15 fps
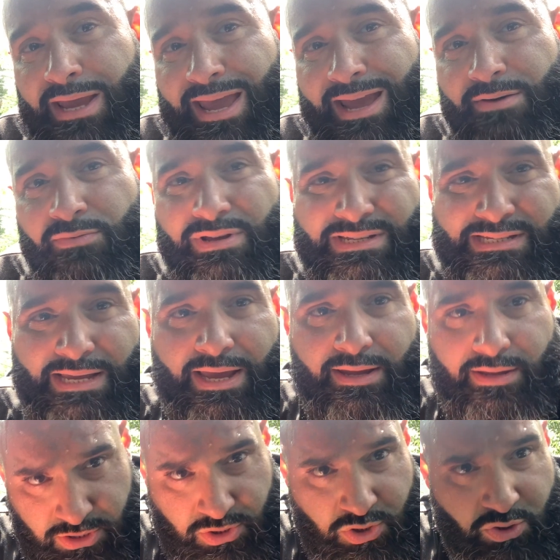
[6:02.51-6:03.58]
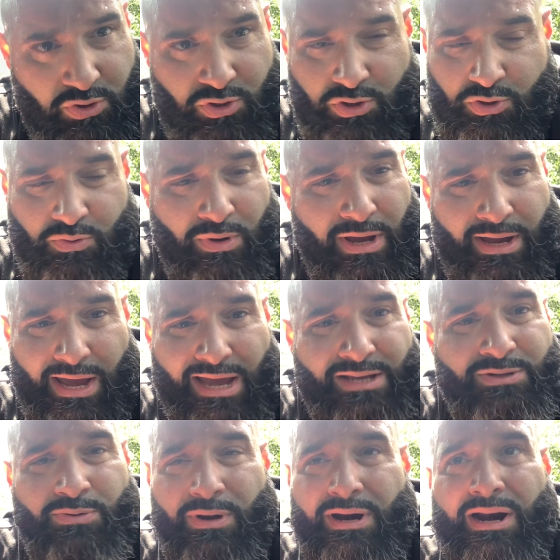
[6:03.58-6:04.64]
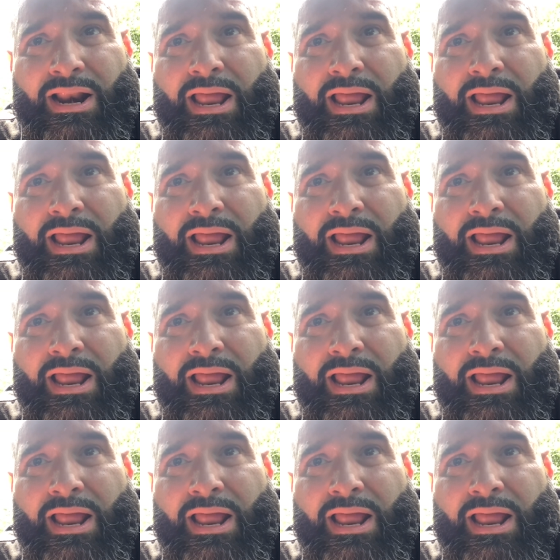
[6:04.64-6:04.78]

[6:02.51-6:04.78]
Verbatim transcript: and reset. Excuse the sweat, I sweat a